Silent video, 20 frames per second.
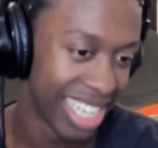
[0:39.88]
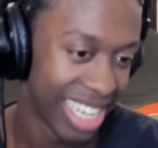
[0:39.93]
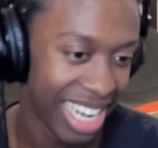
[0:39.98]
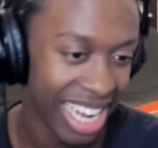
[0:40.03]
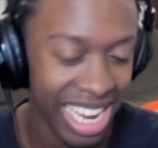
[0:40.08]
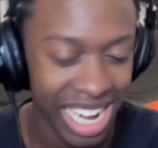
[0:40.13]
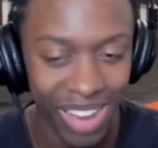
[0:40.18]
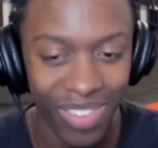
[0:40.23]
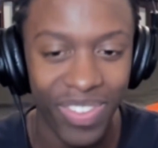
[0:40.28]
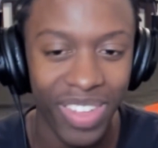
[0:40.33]

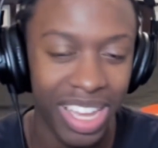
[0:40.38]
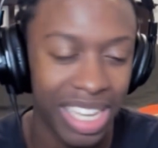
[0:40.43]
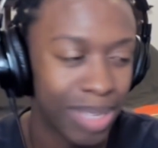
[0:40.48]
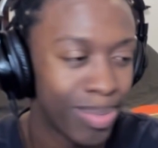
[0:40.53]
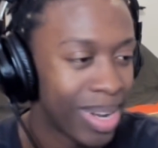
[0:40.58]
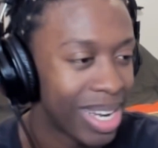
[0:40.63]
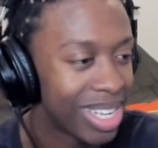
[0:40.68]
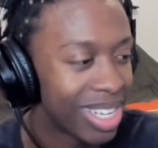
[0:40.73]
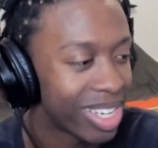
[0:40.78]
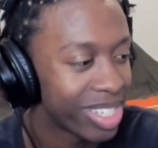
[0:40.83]
And I feel like he's
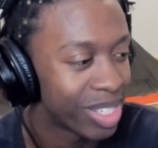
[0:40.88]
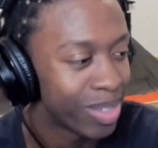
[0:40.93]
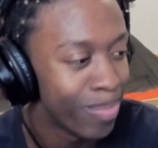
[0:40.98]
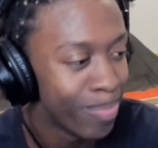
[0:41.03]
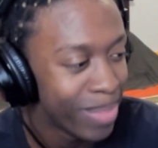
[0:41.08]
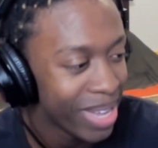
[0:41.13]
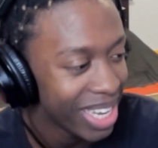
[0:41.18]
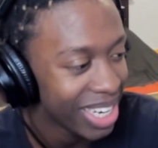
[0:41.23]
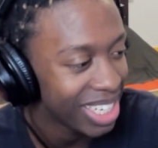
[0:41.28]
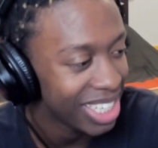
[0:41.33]
about to talk some
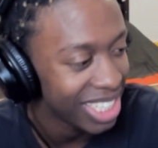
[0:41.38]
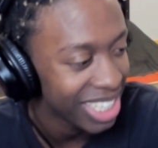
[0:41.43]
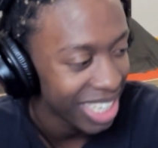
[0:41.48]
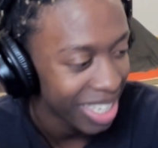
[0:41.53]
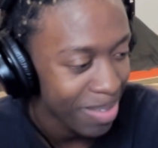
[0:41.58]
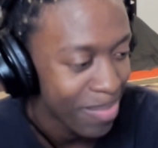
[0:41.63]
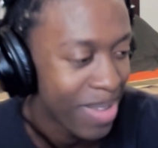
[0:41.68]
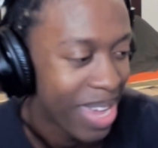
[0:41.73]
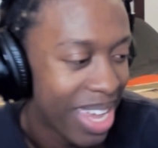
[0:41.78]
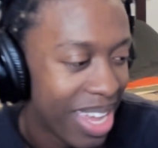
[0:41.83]
big
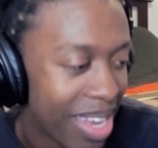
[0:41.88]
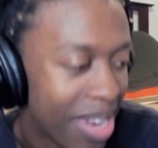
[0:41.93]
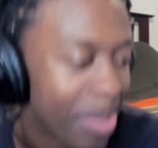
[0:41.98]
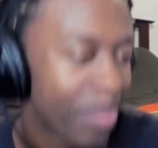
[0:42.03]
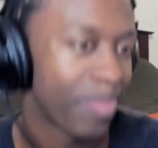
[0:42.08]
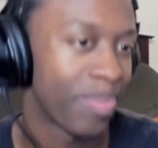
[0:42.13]
shit, man.